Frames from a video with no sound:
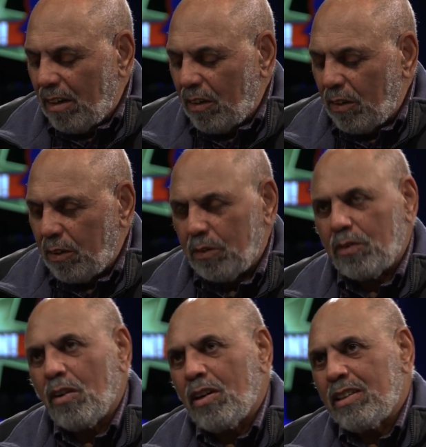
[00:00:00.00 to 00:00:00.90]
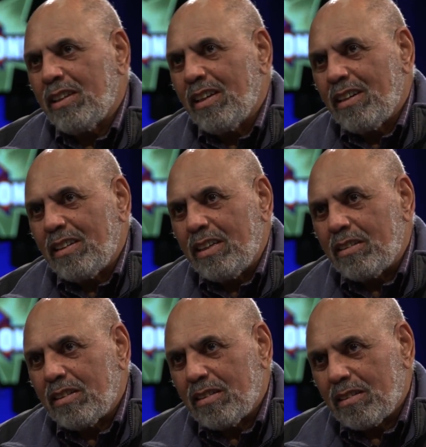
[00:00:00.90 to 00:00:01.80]
you've gone
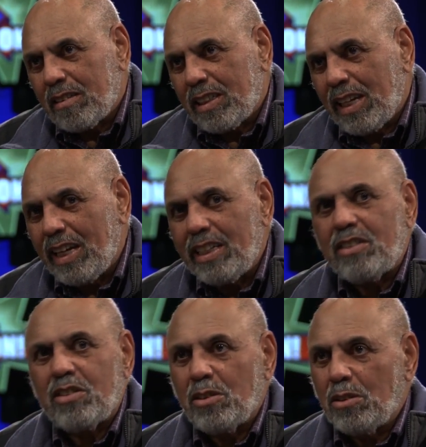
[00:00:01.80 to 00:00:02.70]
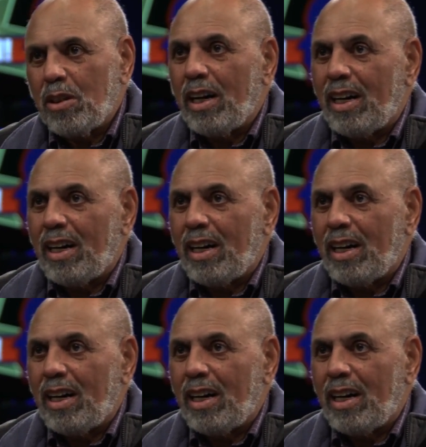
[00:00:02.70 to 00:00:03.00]
into the K to